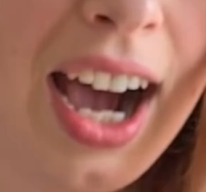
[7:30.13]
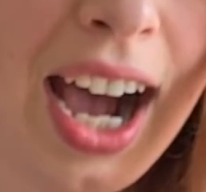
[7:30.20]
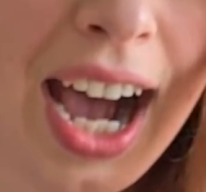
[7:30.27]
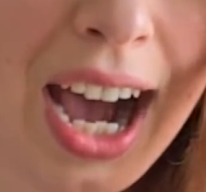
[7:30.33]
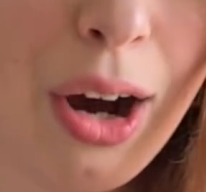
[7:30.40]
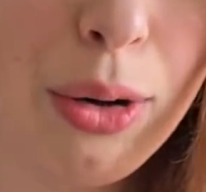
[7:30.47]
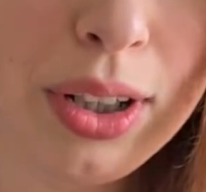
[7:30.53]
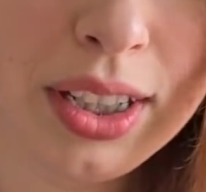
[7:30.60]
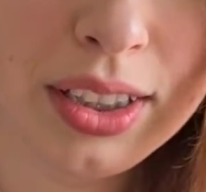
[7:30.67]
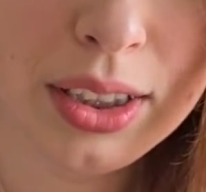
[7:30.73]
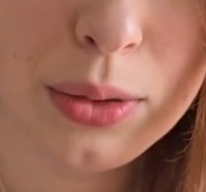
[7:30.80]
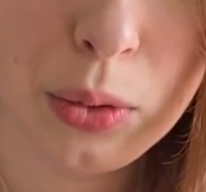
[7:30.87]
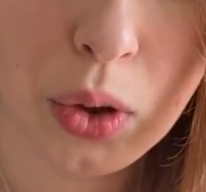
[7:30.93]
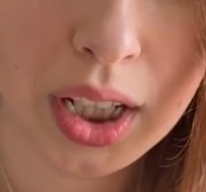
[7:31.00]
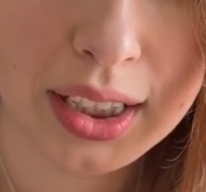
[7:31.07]
How in
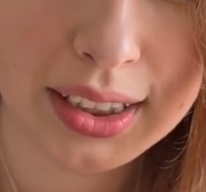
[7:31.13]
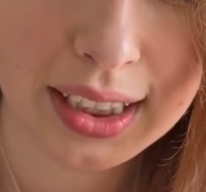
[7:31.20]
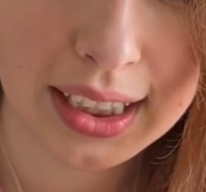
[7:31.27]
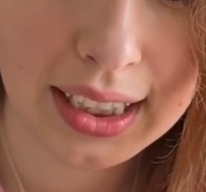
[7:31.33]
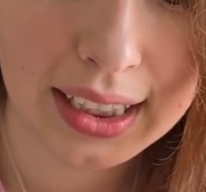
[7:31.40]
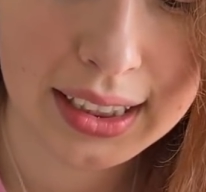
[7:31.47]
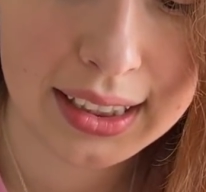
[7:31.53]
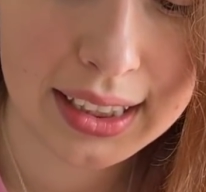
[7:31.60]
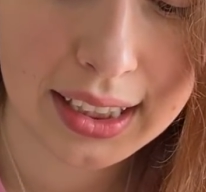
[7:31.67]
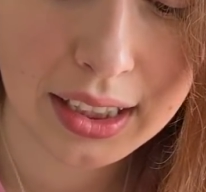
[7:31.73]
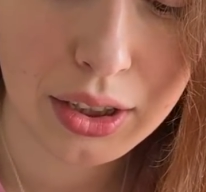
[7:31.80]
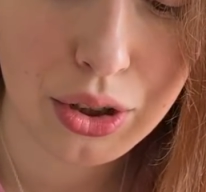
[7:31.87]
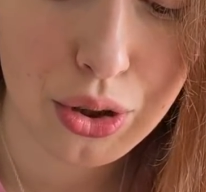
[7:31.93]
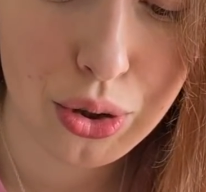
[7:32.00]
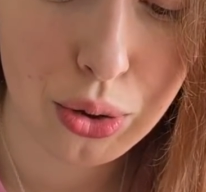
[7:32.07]
the world it
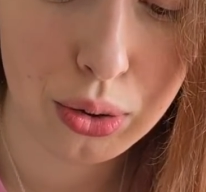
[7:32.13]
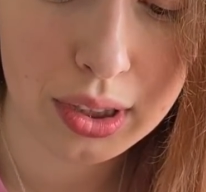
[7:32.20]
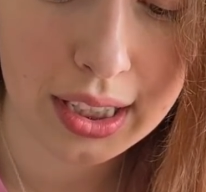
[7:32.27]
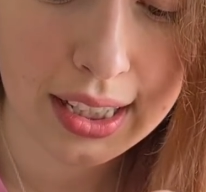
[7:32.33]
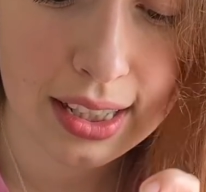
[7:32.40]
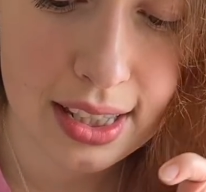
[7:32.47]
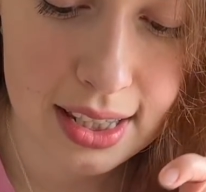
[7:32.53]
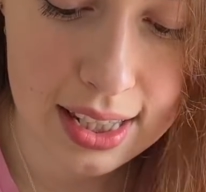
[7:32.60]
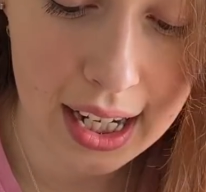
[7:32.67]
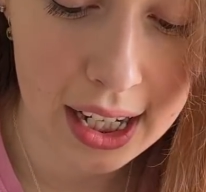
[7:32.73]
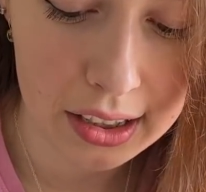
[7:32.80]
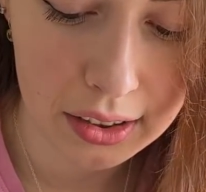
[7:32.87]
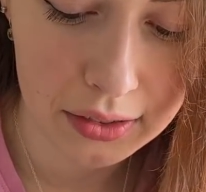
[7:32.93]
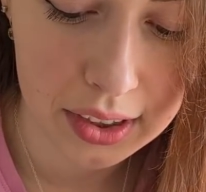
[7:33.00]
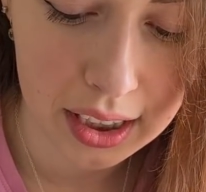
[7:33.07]
did shoot
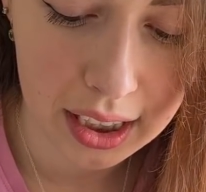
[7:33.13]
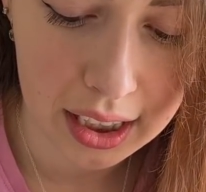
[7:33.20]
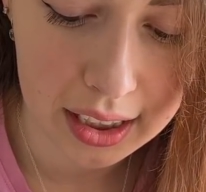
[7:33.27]
inside of the